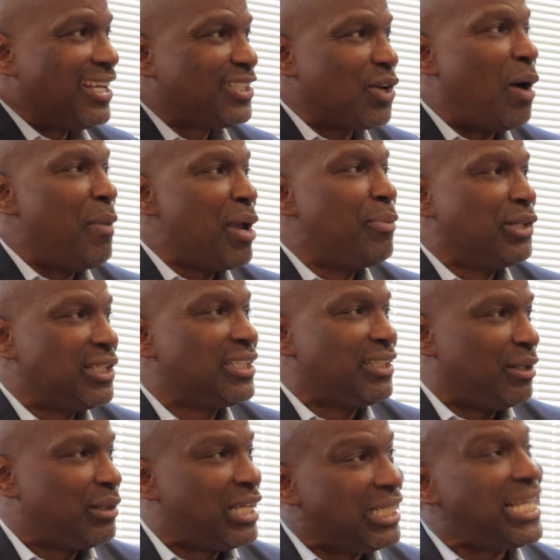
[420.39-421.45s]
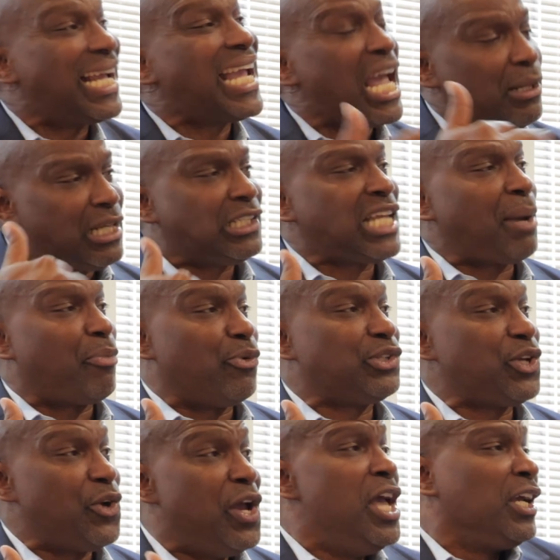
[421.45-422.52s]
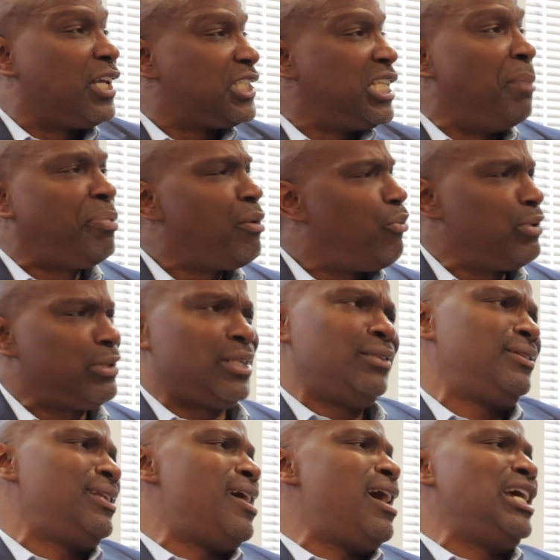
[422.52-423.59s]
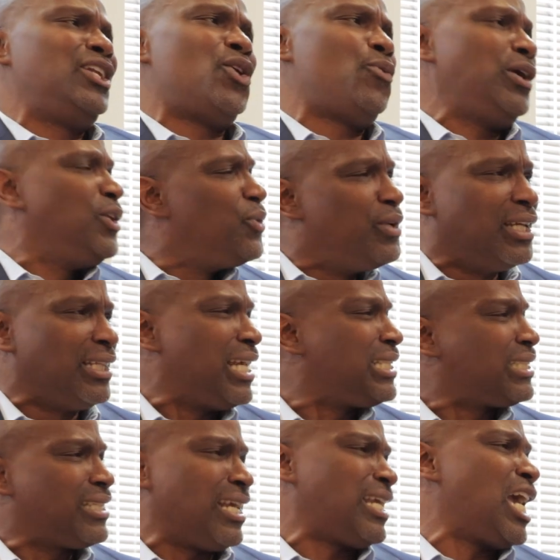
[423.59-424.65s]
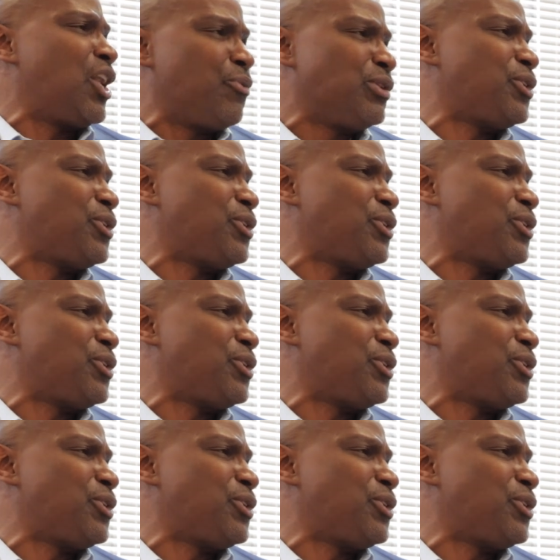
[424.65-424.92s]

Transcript: So I'm able to get that type of return. Because some people will say, "No, ain't no way you can get that kind of